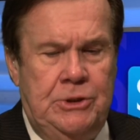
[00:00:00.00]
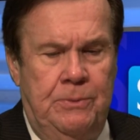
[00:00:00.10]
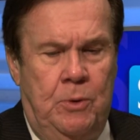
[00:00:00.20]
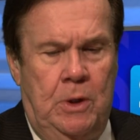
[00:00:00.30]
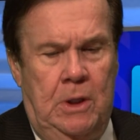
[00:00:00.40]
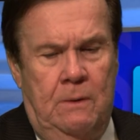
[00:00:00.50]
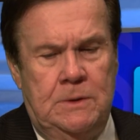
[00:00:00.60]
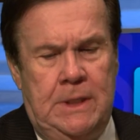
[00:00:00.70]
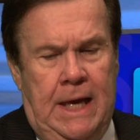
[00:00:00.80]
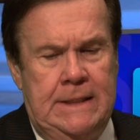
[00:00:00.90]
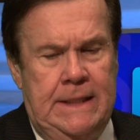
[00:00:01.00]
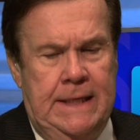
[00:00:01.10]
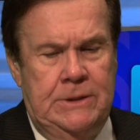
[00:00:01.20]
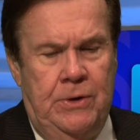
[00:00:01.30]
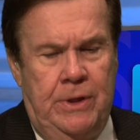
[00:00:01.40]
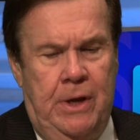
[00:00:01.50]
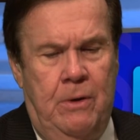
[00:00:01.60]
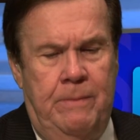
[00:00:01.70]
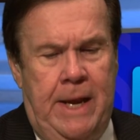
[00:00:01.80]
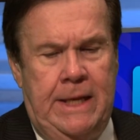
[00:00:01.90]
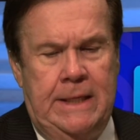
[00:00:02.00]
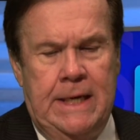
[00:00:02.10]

Jim Quinn along with Scott D'Antonio, painting,